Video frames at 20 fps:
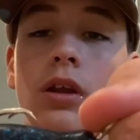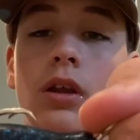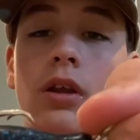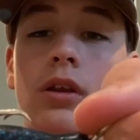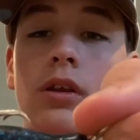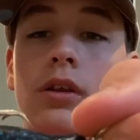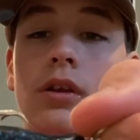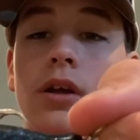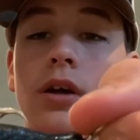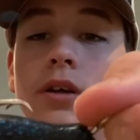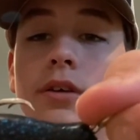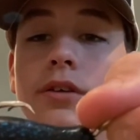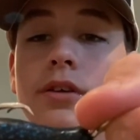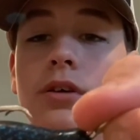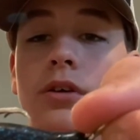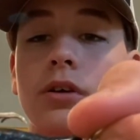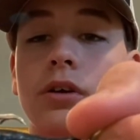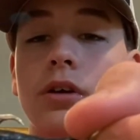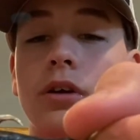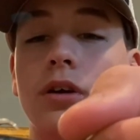Nice little
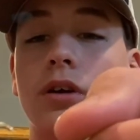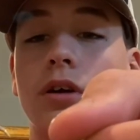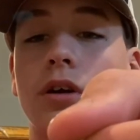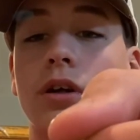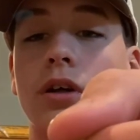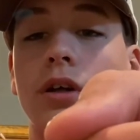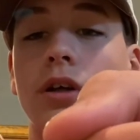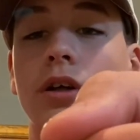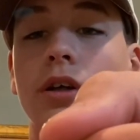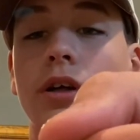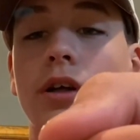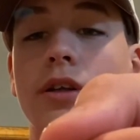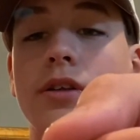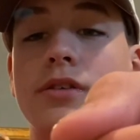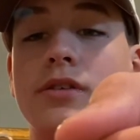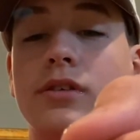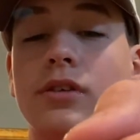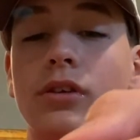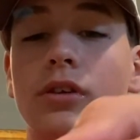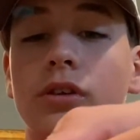hook. It
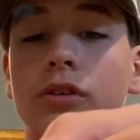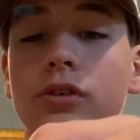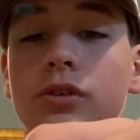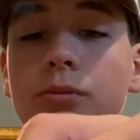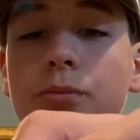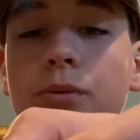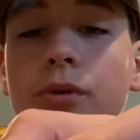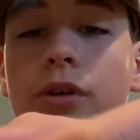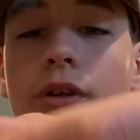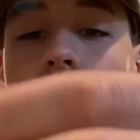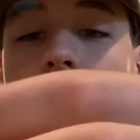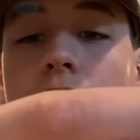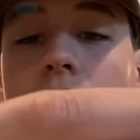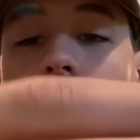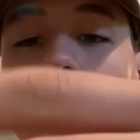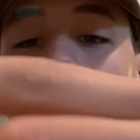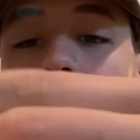doesn't look too pretty.